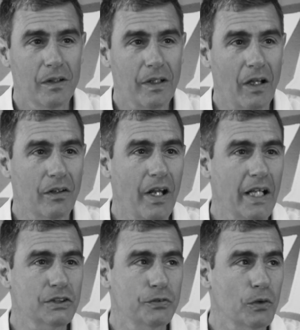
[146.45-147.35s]
down in
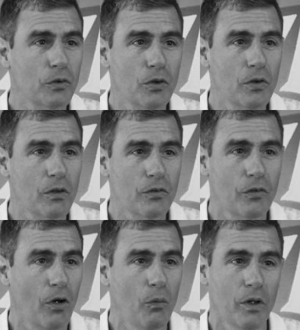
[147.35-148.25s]
Nashville two years ago,